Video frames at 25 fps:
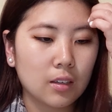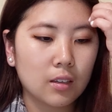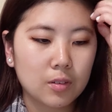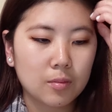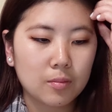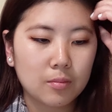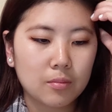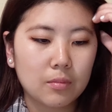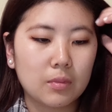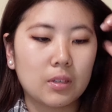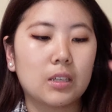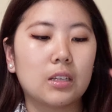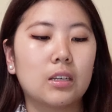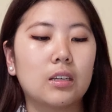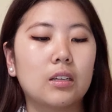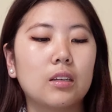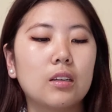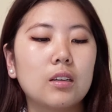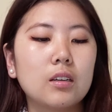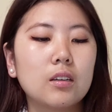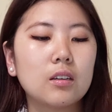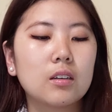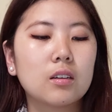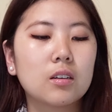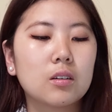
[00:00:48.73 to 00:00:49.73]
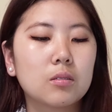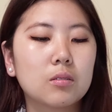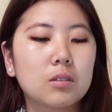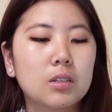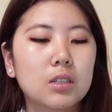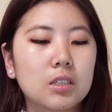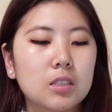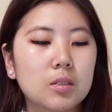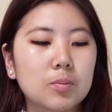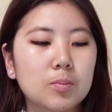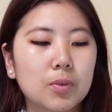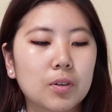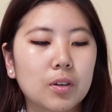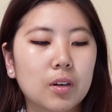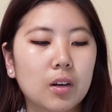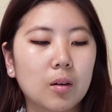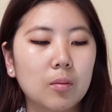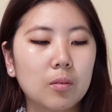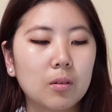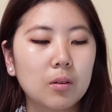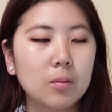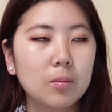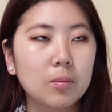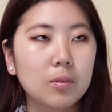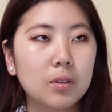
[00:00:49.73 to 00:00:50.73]
for me it was
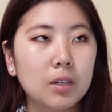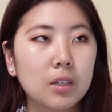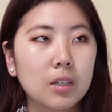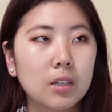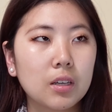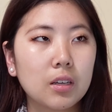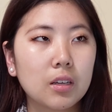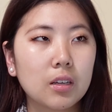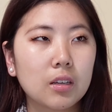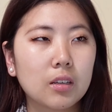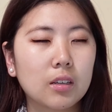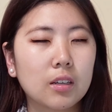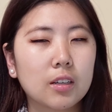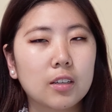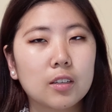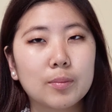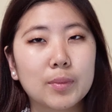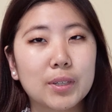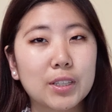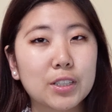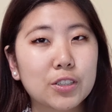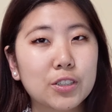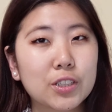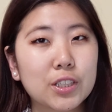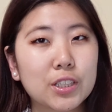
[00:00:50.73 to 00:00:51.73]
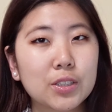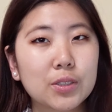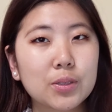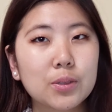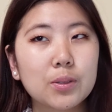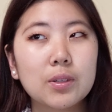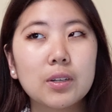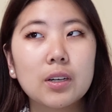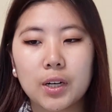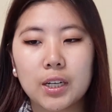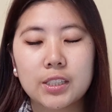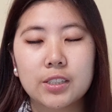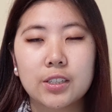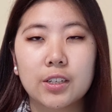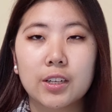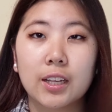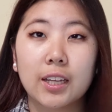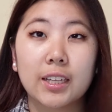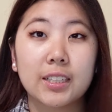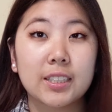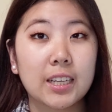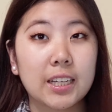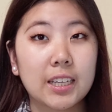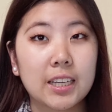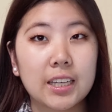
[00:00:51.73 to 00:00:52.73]
probably in elementary school when I started
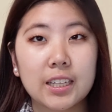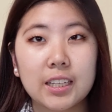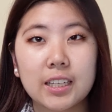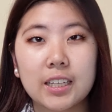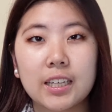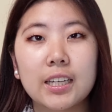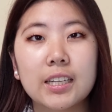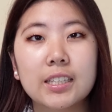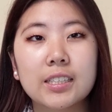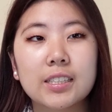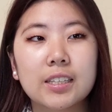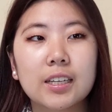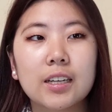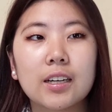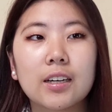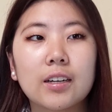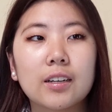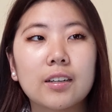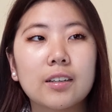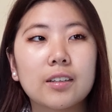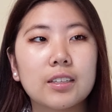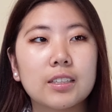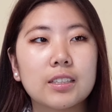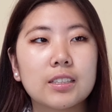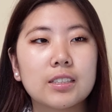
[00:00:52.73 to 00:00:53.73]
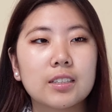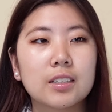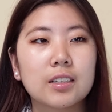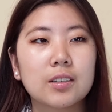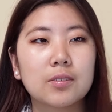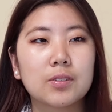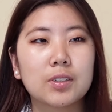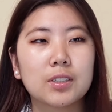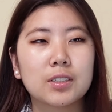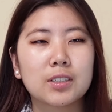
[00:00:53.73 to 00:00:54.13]
like taking ESL and stuff,